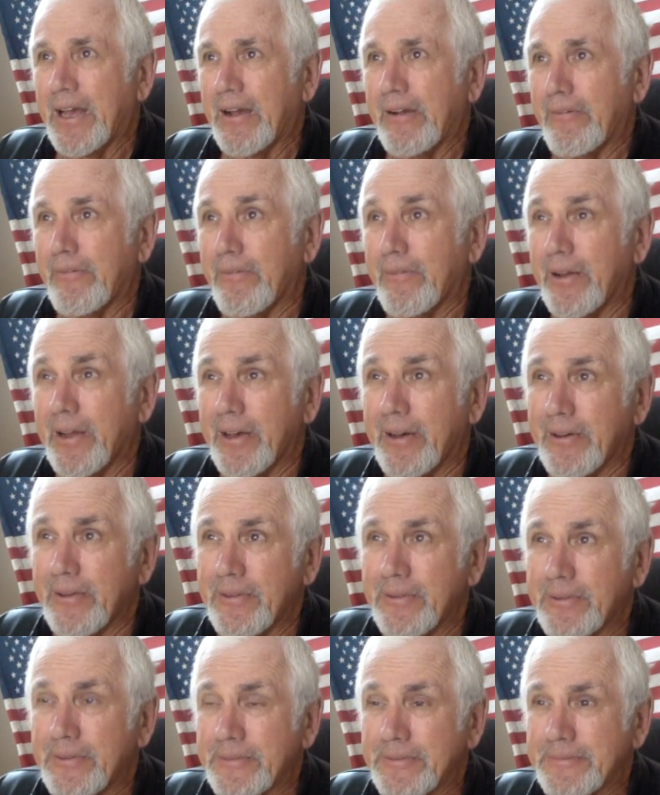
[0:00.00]

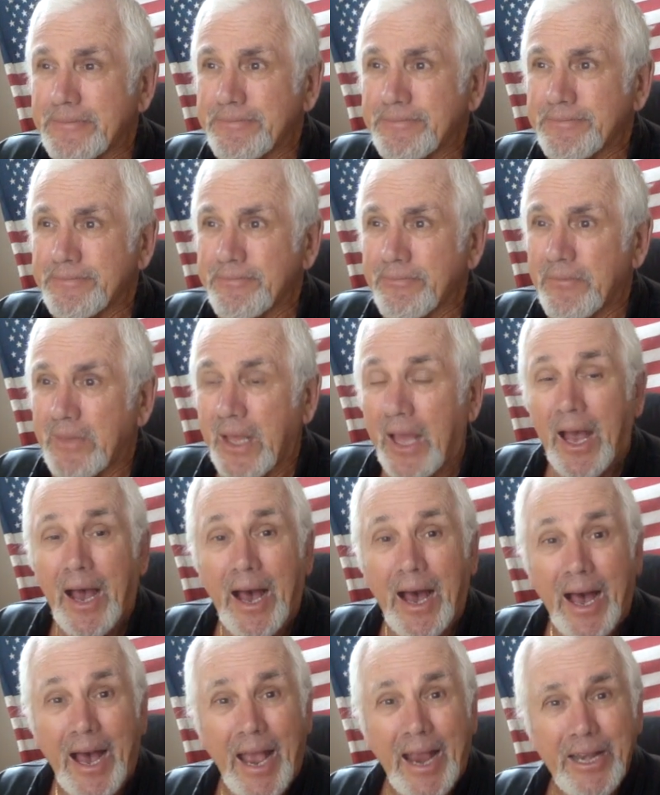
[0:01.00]
Well,
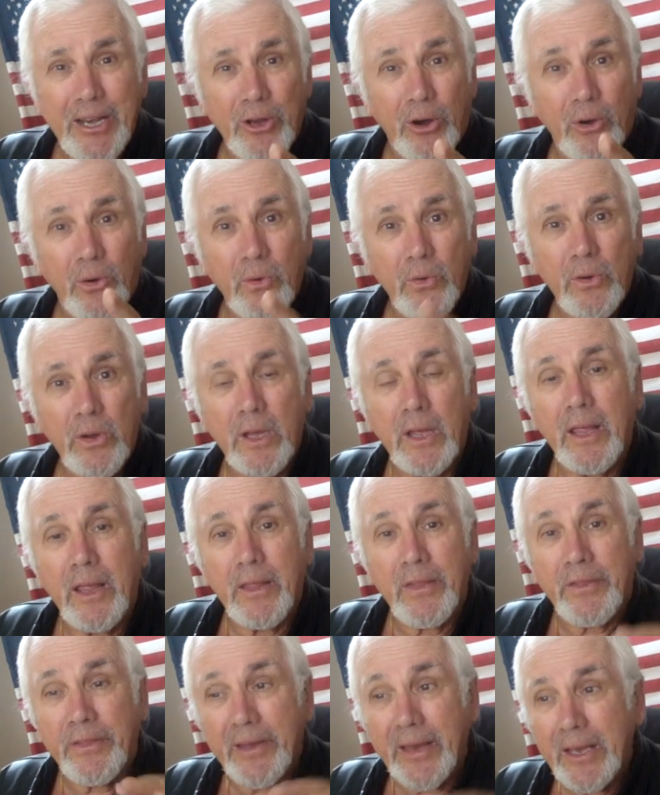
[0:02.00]
I know
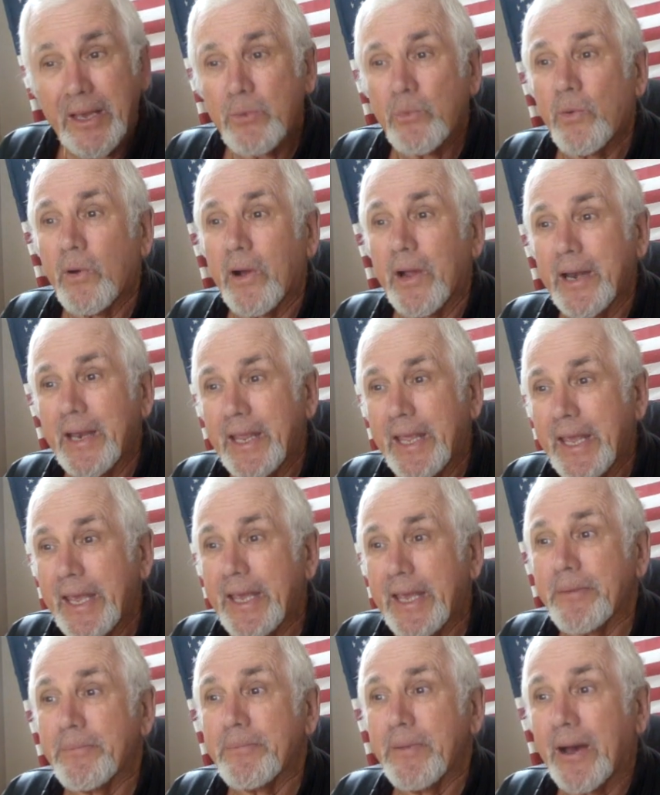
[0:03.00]
they want
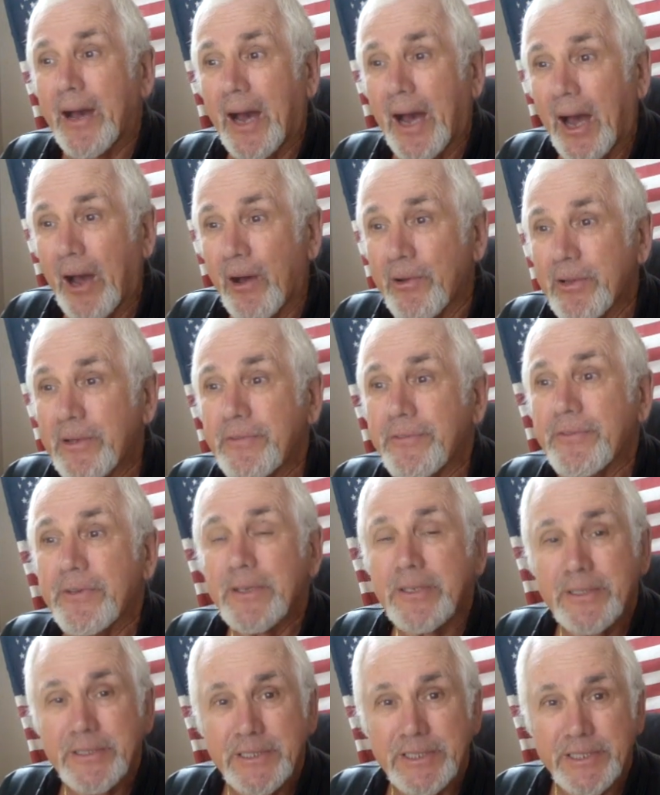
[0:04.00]
him out of
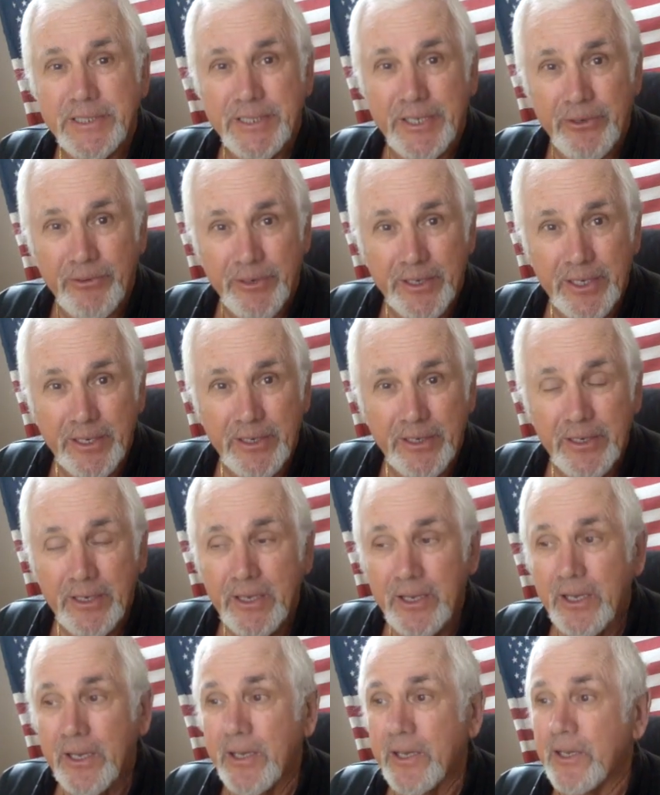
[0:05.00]
Syria.
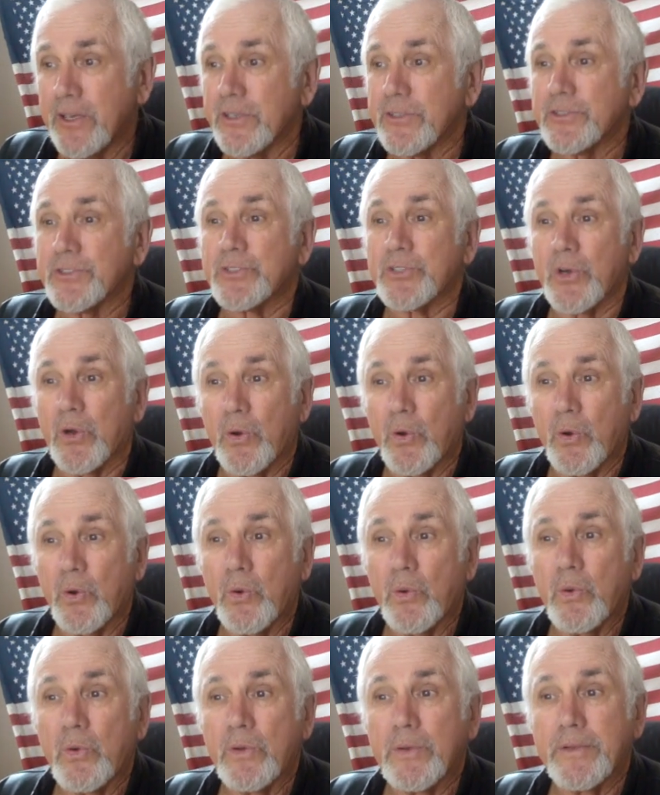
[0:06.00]

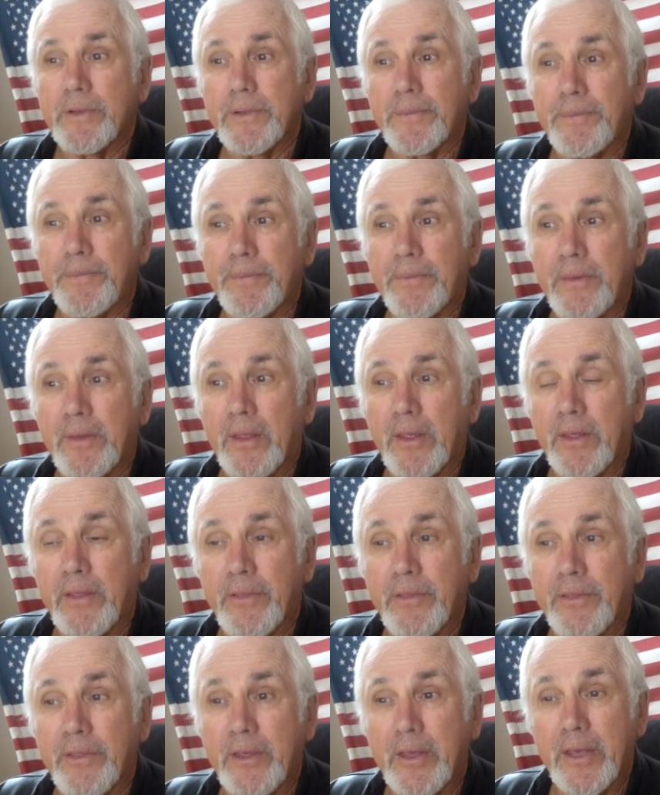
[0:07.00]
So
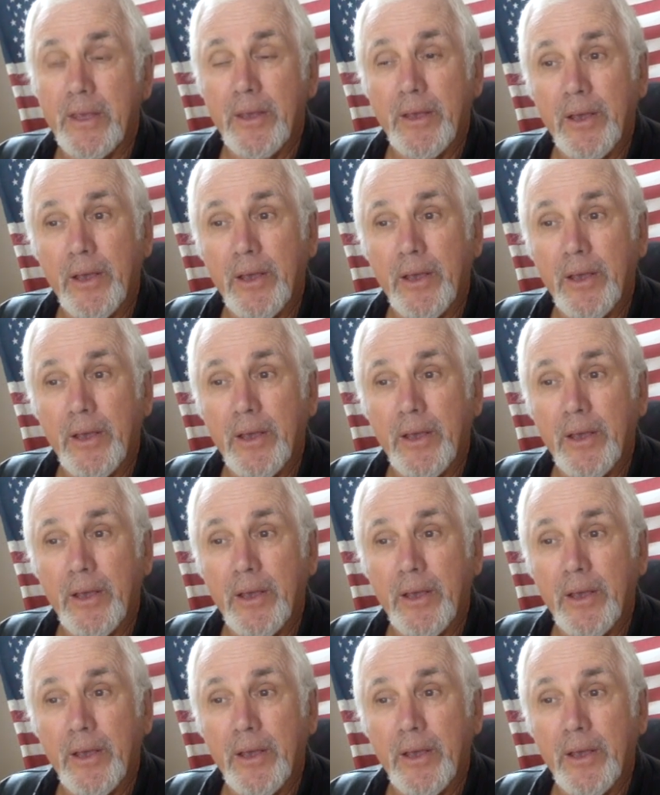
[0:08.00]
the